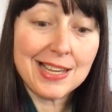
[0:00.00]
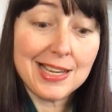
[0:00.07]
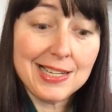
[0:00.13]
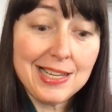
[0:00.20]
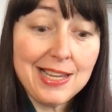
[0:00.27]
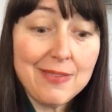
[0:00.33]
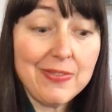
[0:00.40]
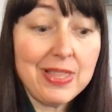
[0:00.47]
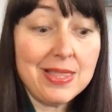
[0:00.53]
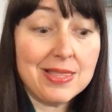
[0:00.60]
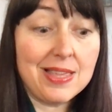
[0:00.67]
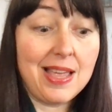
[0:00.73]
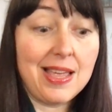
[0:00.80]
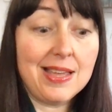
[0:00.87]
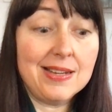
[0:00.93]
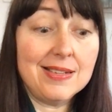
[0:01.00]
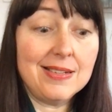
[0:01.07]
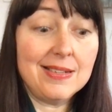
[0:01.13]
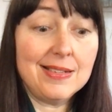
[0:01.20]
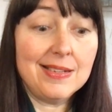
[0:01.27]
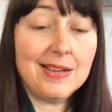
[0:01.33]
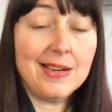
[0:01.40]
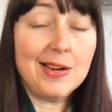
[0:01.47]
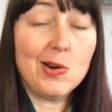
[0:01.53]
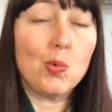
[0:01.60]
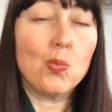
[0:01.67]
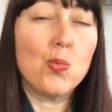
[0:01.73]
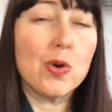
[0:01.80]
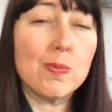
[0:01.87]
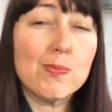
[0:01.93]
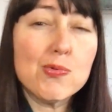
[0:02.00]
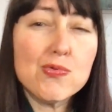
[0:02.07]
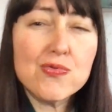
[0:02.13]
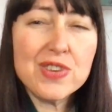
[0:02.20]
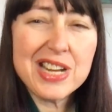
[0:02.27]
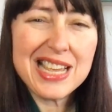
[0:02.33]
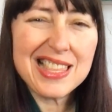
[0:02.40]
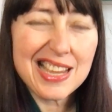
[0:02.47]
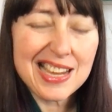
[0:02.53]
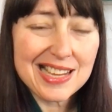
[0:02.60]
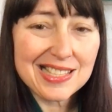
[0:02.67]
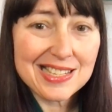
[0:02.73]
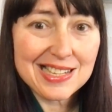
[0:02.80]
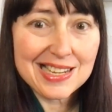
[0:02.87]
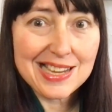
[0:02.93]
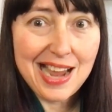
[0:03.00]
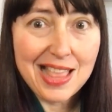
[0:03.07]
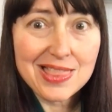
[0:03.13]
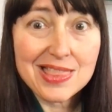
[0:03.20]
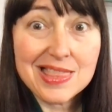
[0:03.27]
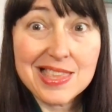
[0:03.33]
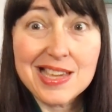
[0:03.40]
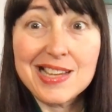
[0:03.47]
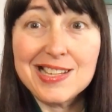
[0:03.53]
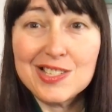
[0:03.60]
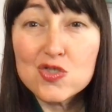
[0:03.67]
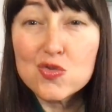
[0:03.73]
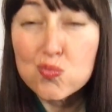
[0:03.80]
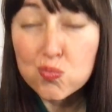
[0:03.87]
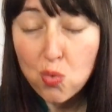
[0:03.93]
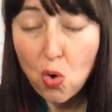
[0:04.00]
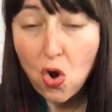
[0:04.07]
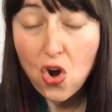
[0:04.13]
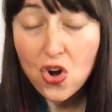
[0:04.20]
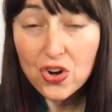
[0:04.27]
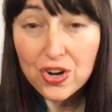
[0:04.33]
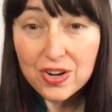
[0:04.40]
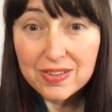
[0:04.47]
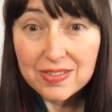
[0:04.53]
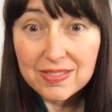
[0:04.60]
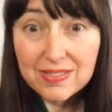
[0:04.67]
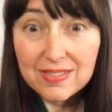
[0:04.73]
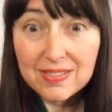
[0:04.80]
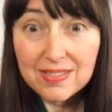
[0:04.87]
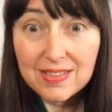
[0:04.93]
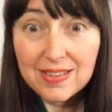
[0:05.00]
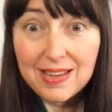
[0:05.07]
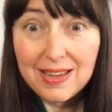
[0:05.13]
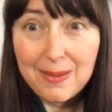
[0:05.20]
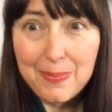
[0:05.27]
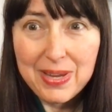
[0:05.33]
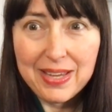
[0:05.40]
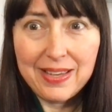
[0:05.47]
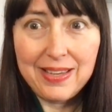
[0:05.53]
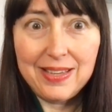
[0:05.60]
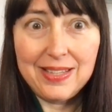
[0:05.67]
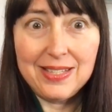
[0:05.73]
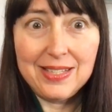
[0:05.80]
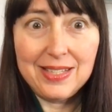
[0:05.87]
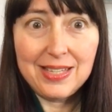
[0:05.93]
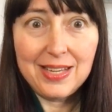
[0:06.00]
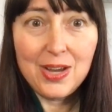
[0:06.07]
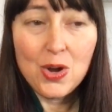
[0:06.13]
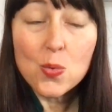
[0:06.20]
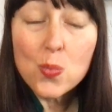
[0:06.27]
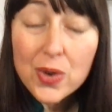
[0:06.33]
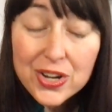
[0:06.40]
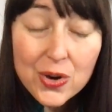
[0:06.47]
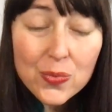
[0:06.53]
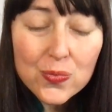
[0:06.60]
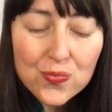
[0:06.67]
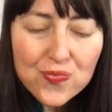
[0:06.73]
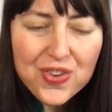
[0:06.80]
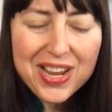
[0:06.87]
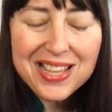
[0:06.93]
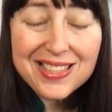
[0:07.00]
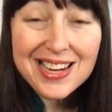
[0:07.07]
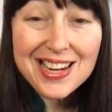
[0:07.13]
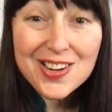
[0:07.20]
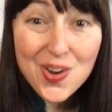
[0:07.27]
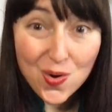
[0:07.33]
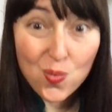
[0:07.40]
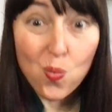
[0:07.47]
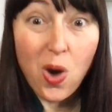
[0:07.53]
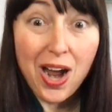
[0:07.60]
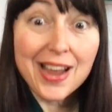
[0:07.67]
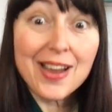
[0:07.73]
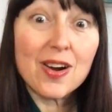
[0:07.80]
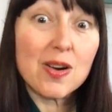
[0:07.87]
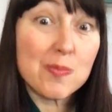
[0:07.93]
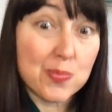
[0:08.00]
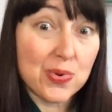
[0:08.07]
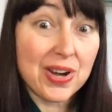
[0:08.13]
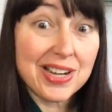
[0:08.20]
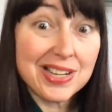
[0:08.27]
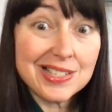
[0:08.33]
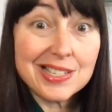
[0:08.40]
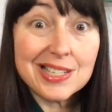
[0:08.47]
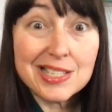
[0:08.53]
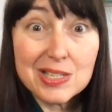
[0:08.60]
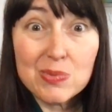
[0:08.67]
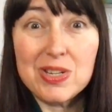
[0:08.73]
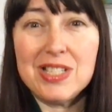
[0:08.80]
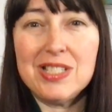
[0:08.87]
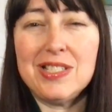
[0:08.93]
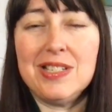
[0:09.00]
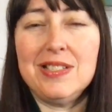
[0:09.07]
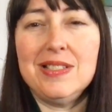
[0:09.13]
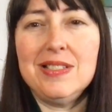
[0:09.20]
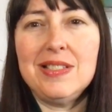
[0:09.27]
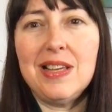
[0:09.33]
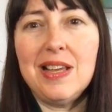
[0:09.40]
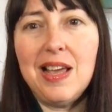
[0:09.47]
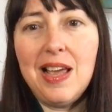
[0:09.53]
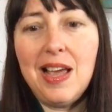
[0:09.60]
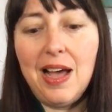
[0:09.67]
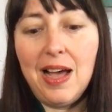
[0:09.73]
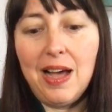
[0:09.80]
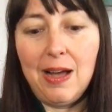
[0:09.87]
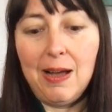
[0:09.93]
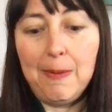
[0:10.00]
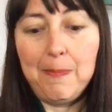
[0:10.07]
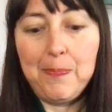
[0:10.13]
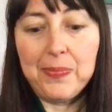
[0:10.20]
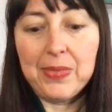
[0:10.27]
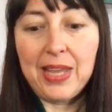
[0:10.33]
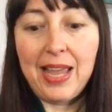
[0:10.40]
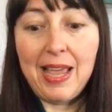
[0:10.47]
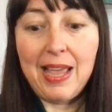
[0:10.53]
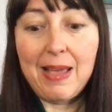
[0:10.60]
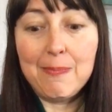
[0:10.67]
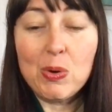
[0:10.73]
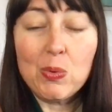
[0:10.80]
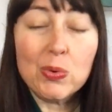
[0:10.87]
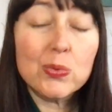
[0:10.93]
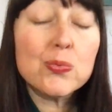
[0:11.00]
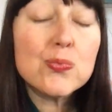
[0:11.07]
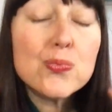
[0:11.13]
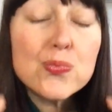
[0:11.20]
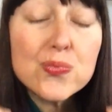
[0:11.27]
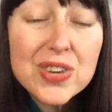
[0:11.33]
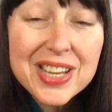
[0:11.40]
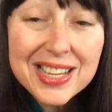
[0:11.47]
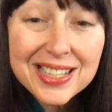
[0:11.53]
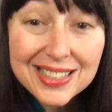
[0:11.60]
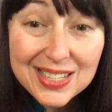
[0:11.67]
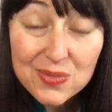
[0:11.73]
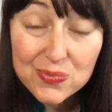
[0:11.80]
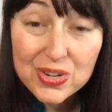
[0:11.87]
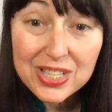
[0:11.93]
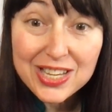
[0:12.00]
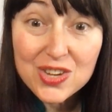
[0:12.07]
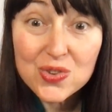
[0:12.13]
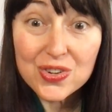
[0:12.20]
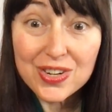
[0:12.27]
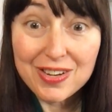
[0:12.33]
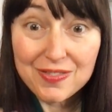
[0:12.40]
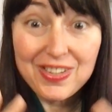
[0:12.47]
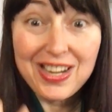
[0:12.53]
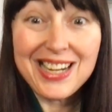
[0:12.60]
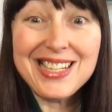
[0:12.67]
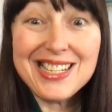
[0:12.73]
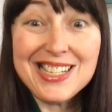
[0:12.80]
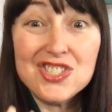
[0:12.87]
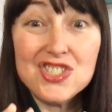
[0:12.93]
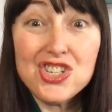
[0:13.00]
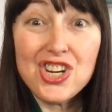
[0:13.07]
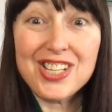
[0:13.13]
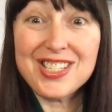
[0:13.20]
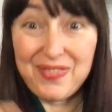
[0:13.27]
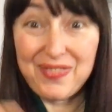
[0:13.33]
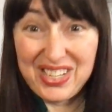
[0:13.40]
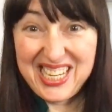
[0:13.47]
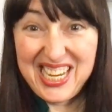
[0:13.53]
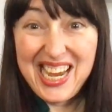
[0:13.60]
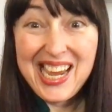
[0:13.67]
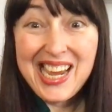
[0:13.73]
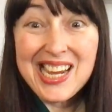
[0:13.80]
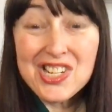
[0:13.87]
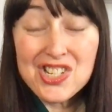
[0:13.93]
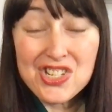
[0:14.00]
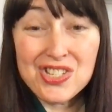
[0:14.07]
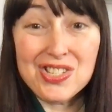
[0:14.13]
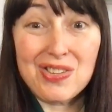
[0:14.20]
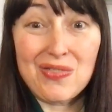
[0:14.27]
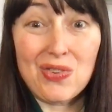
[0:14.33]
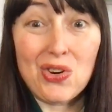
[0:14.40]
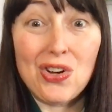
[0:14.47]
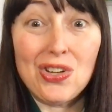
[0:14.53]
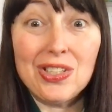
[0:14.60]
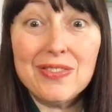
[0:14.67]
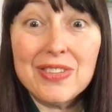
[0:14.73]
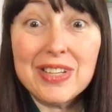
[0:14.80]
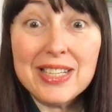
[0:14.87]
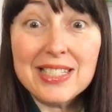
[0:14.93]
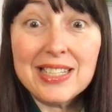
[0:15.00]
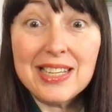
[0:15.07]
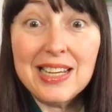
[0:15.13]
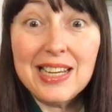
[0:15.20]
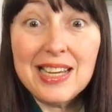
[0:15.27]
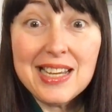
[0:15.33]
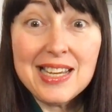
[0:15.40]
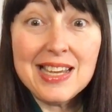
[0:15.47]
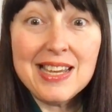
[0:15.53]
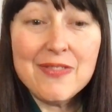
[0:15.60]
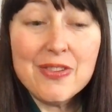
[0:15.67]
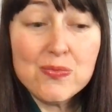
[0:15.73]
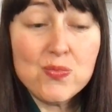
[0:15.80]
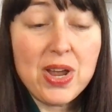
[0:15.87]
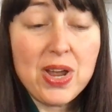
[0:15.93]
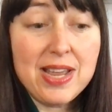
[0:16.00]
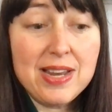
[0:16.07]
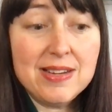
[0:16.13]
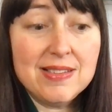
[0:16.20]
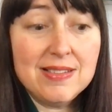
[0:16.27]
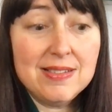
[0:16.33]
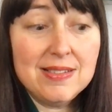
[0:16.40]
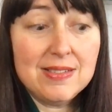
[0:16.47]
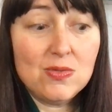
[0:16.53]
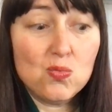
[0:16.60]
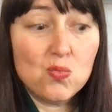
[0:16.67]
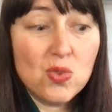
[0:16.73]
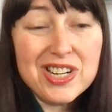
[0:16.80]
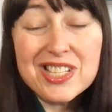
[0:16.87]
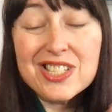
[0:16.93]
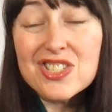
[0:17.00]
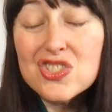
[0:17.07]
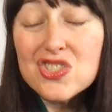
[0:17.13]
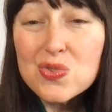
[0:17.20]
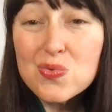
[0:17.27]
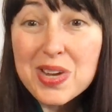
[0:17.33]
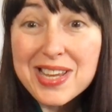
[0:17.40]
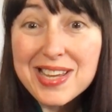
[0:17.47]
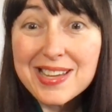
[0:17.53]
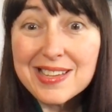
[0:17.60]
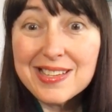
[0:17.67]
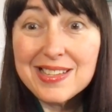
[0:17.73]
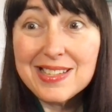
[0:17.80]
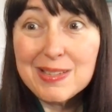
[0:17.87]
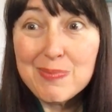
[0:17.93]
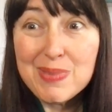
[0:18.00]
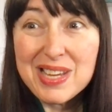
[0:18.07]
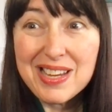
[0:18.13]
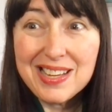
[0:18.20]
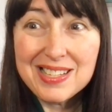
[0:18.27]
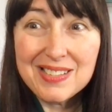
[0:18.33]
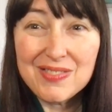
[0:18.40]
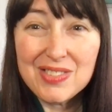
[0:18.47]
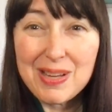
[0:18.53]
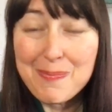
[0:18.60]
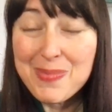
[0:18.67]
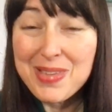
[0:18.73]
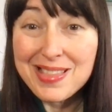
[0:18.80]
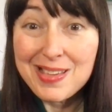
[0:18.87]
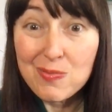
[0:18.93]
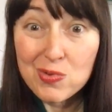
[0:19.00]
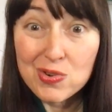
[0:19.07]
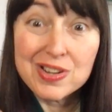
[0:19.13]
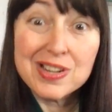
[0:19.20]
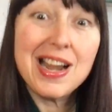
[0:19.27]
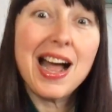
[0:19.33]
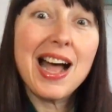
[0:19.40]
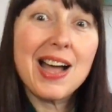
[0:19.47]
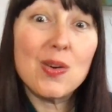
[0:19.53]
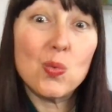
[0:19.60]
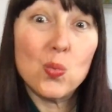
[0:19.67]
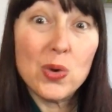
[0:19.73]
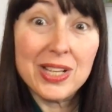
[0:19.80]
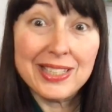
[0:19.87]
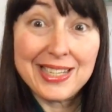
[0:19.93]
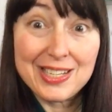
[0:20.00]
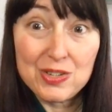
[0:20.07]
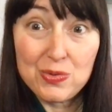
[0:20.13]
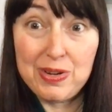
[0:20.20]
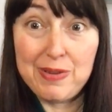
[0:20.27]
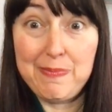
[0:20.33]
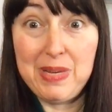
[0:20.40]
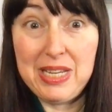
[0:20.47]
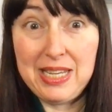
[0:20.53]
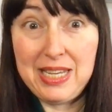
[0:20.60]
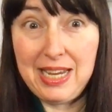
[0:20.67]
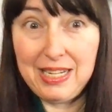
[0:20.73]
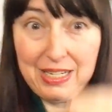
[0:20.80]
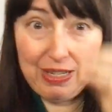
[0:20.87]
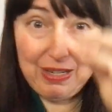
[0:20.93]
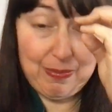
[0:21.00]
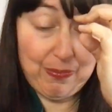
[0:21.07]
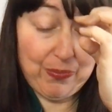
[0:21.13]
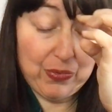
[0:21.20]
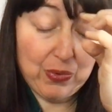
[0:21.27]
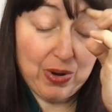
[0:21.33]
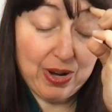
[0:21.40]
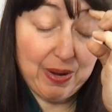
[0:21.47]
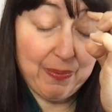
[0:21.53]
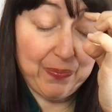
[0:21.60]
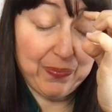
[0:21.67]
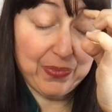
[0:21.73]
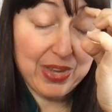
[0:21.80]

And even then, we're pretty likely to get things wrong because we don't really know why our brain does what it does. But we're really, really good at finding justifications for all of it, even when what it's doing is because of something that we're not willing to admit yet, right?